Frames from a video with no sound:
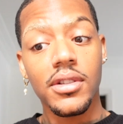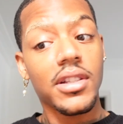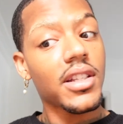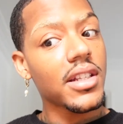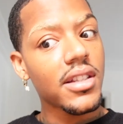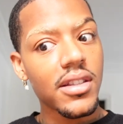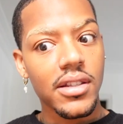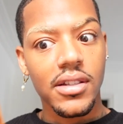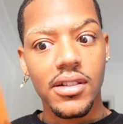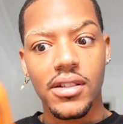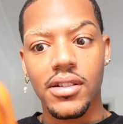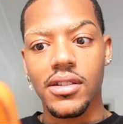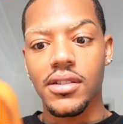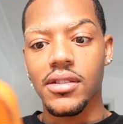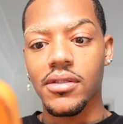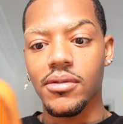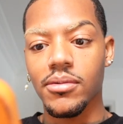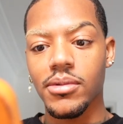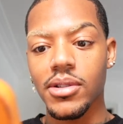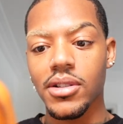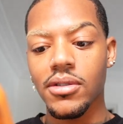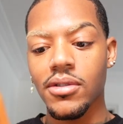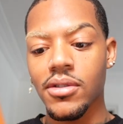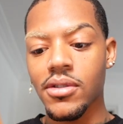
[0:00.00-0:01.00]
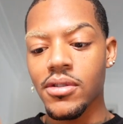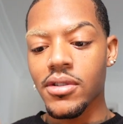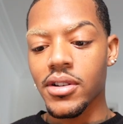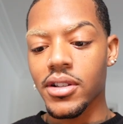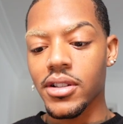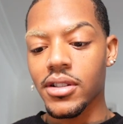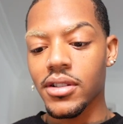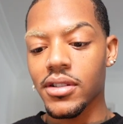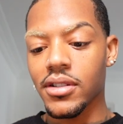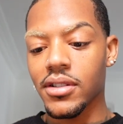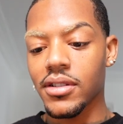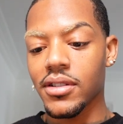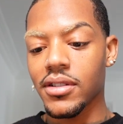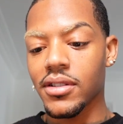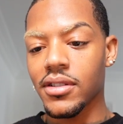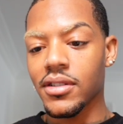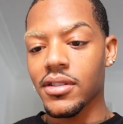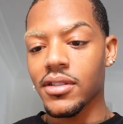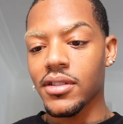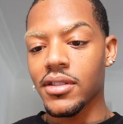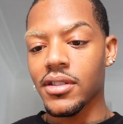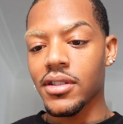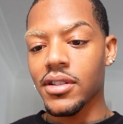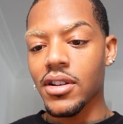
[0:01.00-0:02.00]
Sister, what's going on?
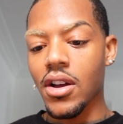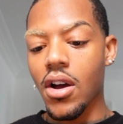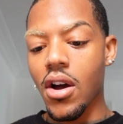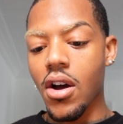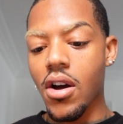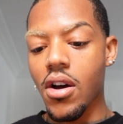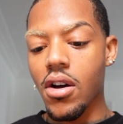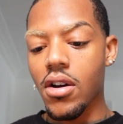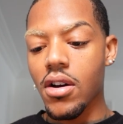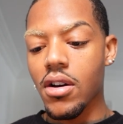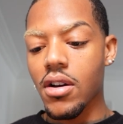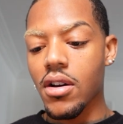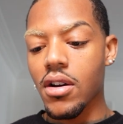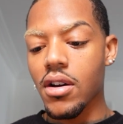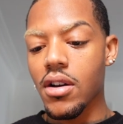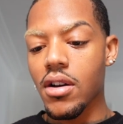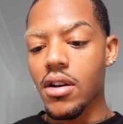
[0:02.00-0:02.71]
Oh.